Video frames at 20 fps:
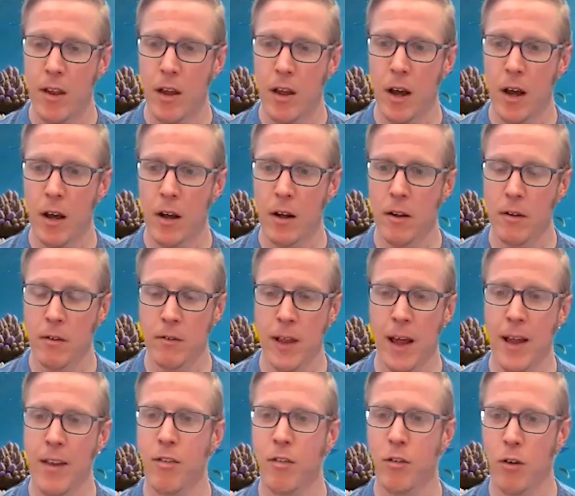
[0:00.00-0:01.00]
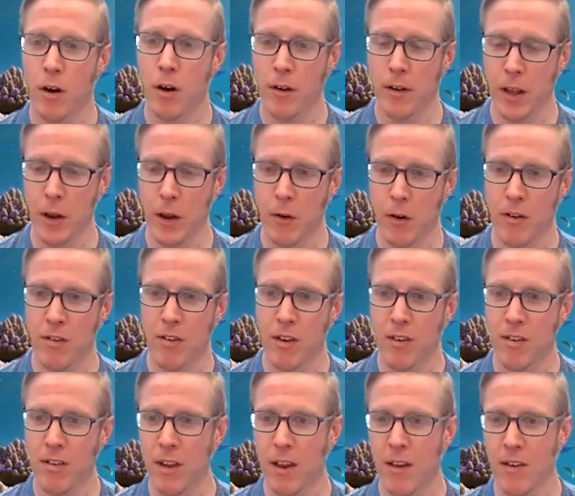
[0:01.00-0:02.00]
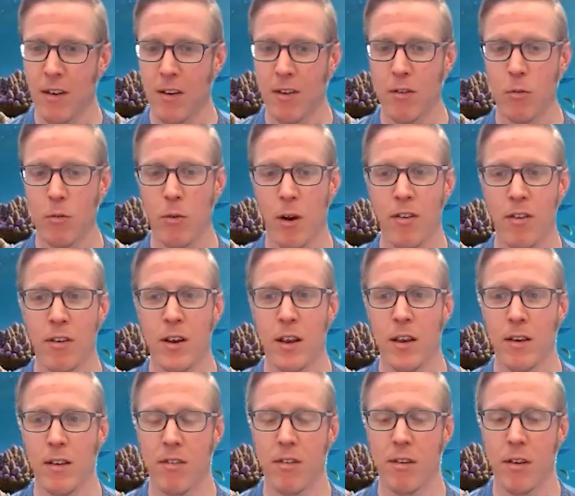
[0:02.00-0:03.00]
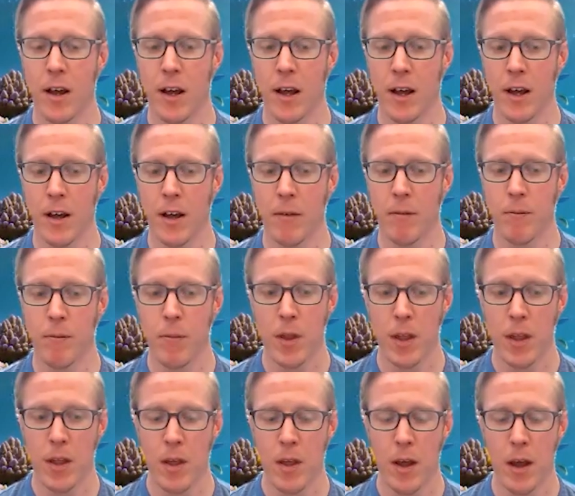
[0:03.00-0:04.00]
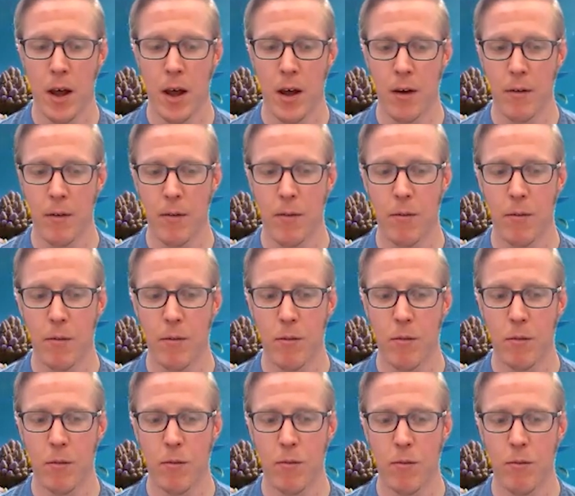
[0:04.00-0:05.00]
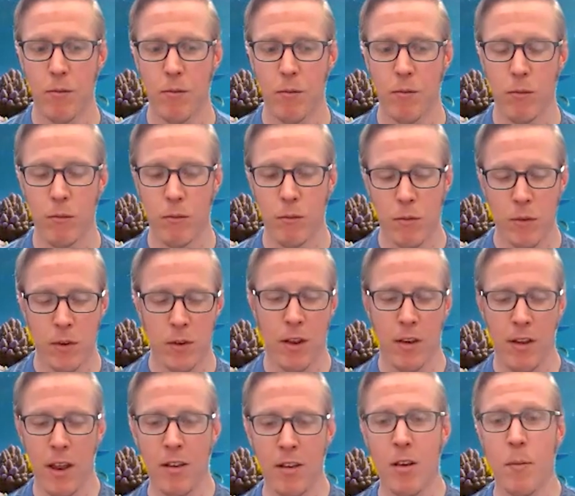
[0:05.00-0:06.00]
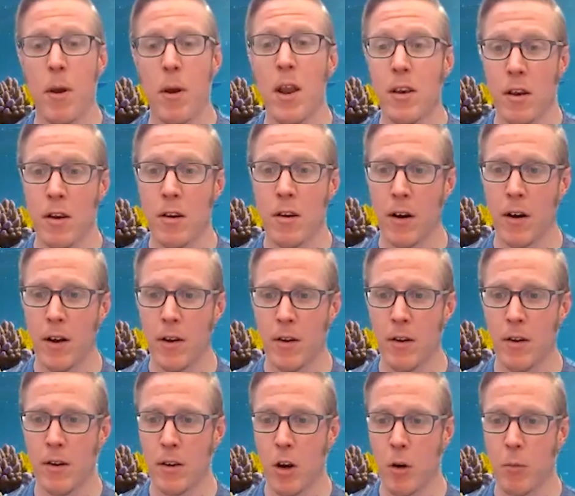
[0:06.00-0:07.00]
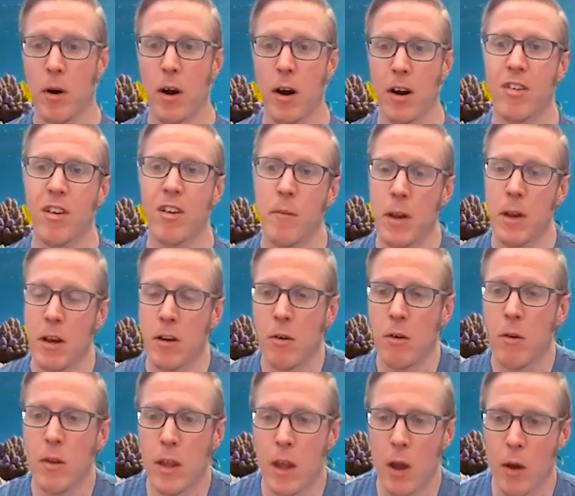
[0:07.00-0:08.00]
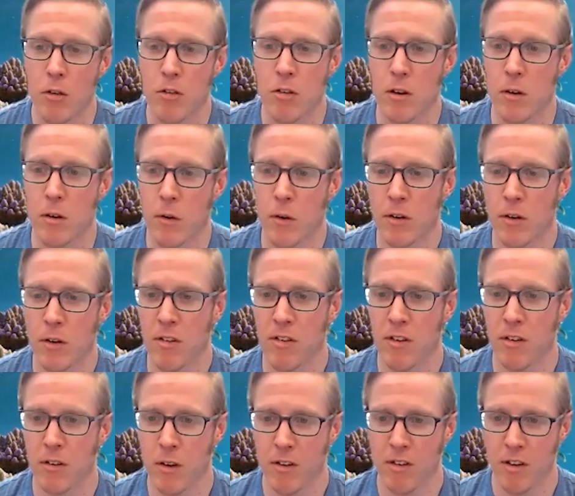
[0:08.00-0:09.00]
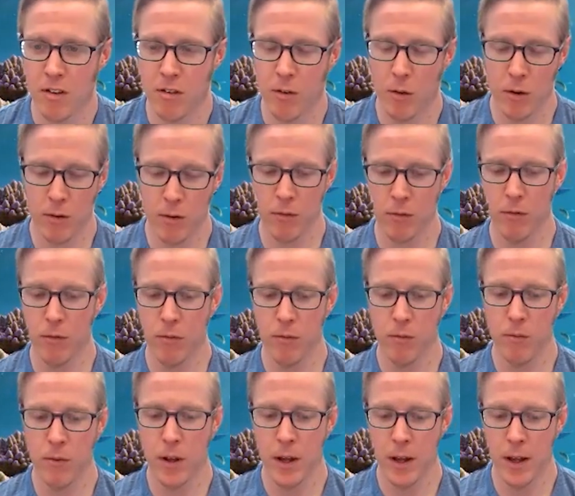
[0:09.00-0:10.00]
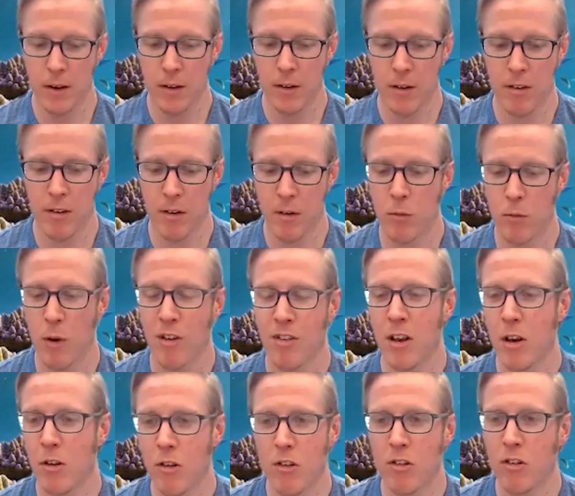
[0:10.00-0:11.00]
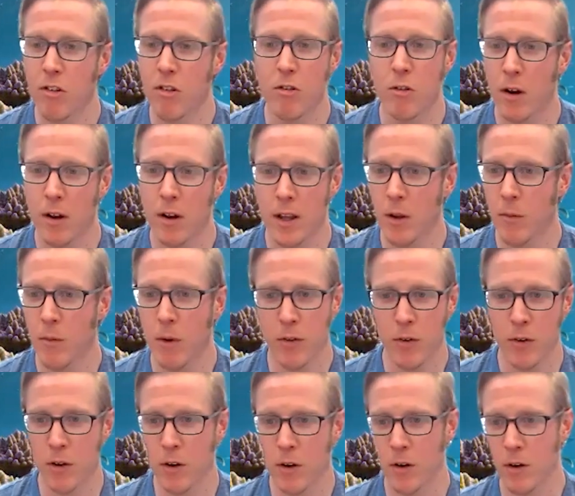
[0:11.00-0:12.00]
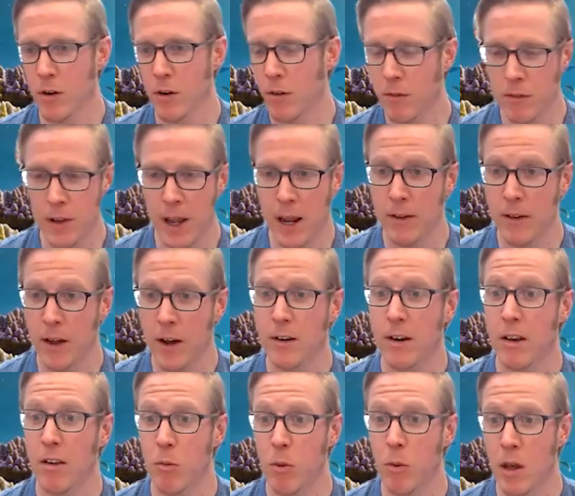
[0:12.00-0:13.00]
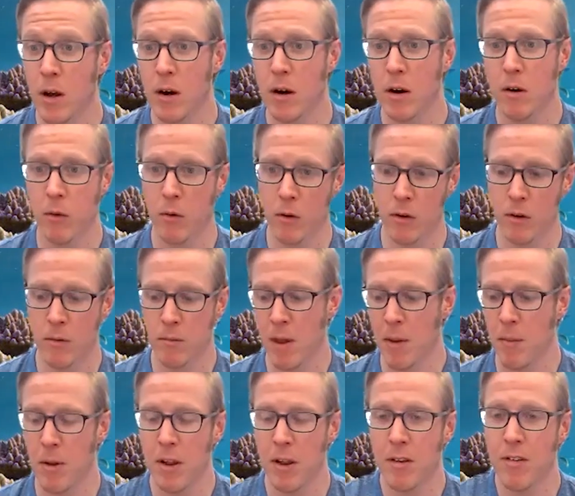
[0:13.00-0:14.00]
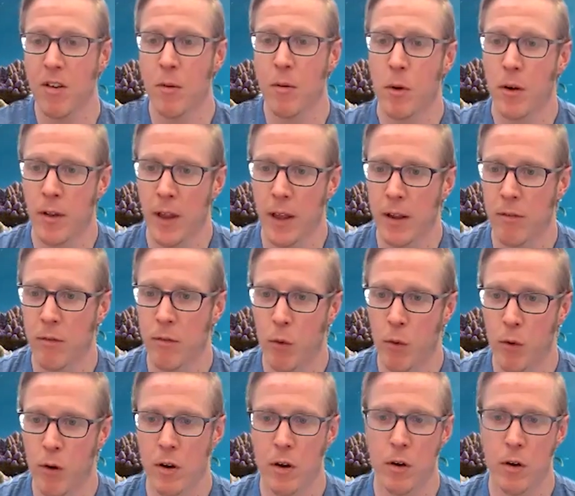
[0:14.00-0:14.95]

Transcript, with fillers: uh, less strongly, or is its is its resonance uh, uh, De- dependent on your proximity to the ocean, or does it does it sort of uh, does it resonate just as strongly whether you're landlocked as we are, or maybe somewhere like Florida